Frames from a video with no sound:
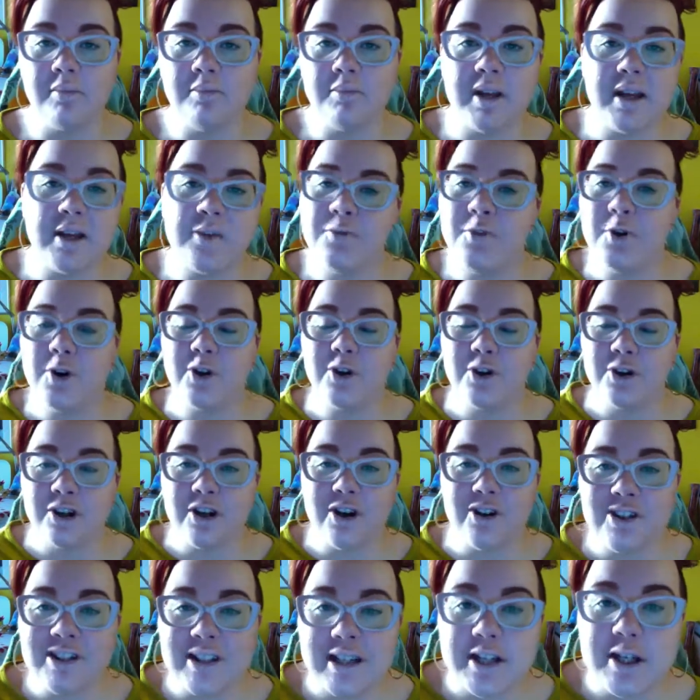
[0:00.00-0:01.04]
if you're
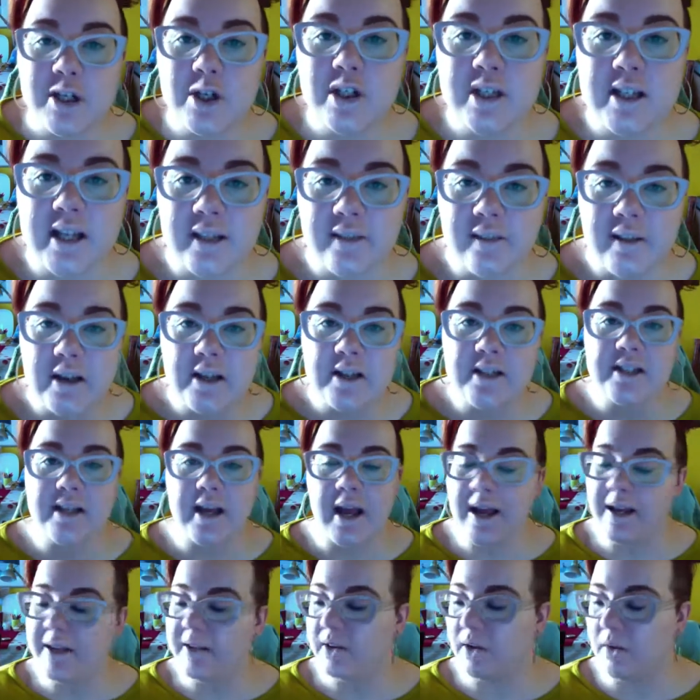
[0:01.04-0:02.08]
currently using this
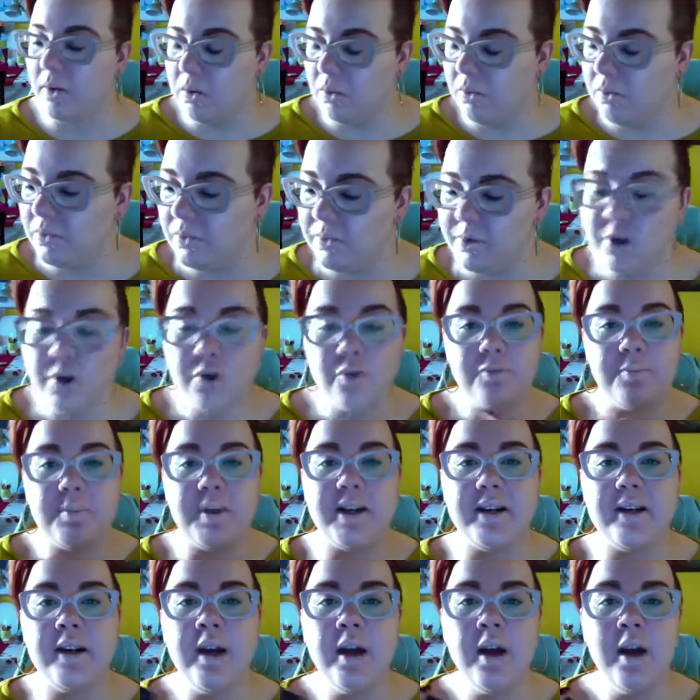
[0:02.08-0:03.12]
and you've
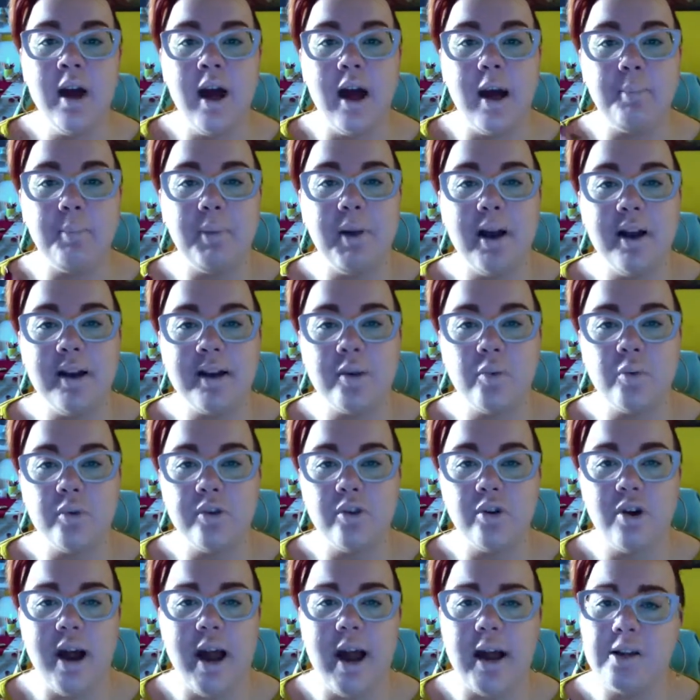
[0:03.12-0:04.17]
been applying it with
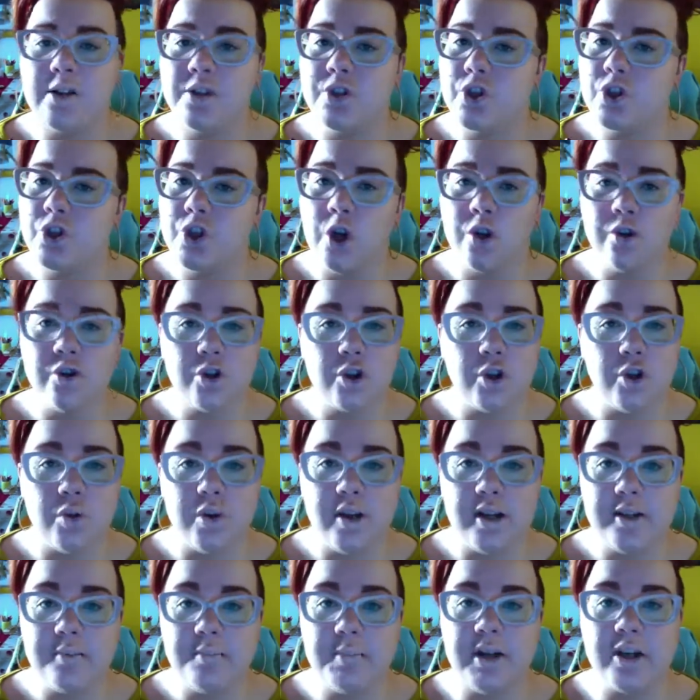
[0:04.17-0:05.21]
your hands, don't do
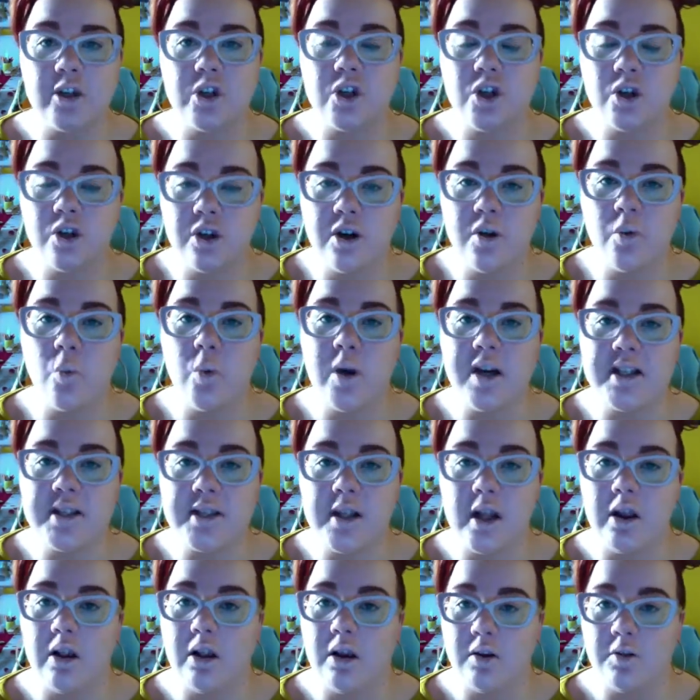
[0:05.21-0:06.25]
it, because you're going to waste
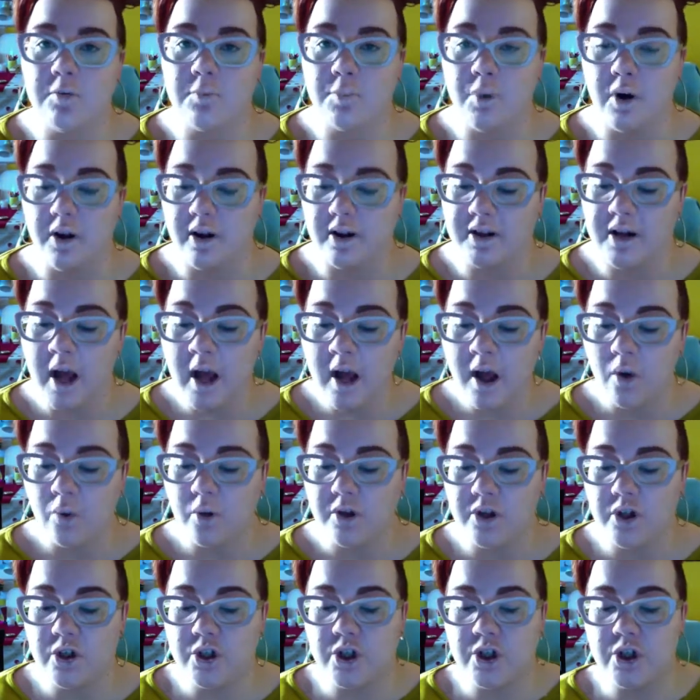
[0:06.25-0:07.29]
a lot of product.
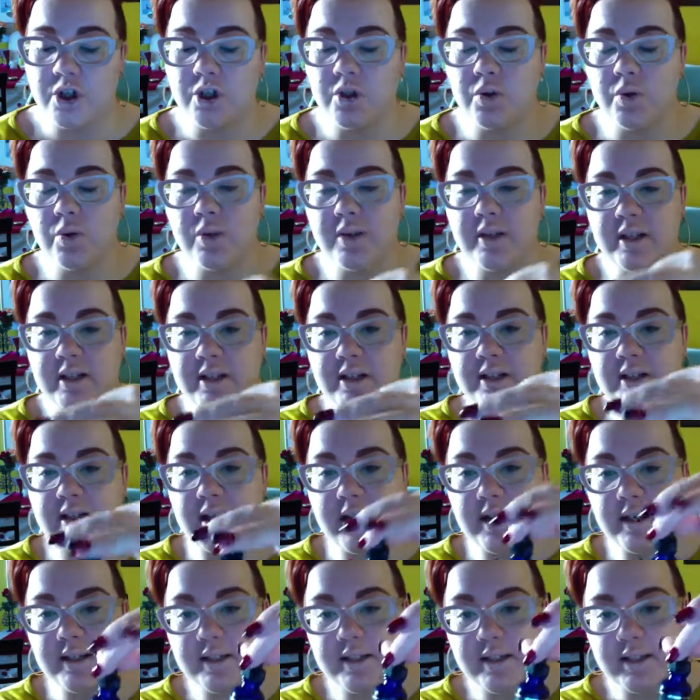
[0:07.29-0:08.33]
What you should do is
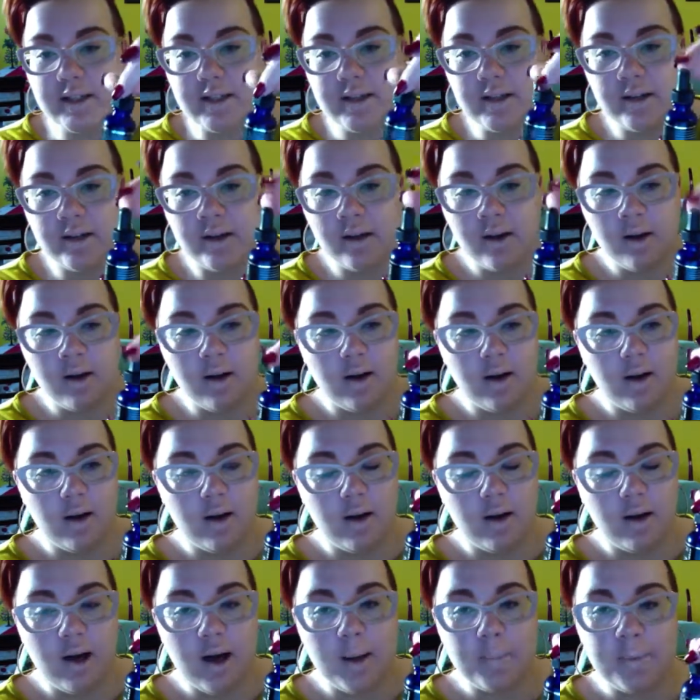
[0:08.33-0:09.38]
take the
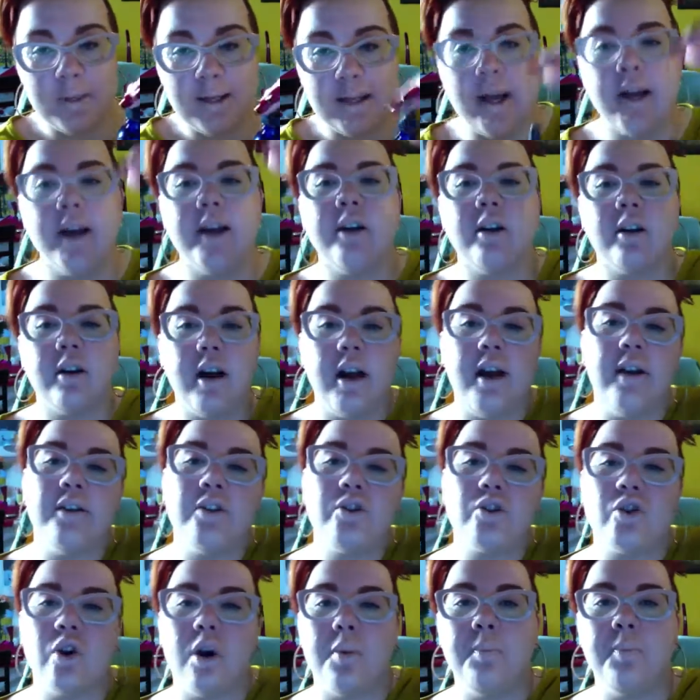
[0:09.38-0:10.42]
applicator and
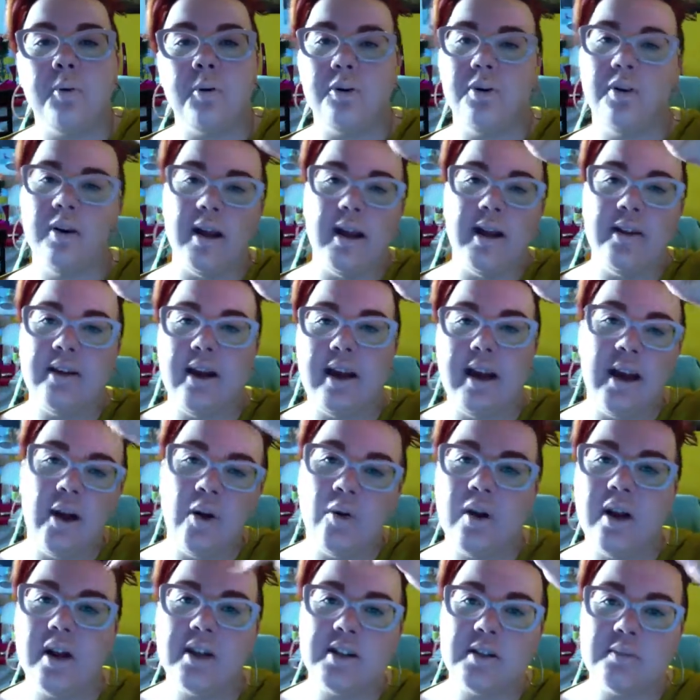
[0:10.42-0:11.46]
drop in the
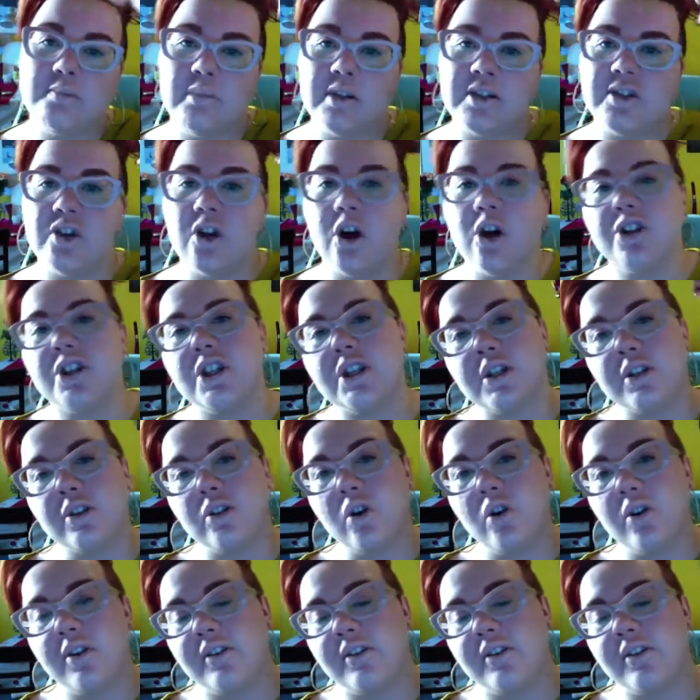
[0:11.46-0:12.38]
areas, massage it, go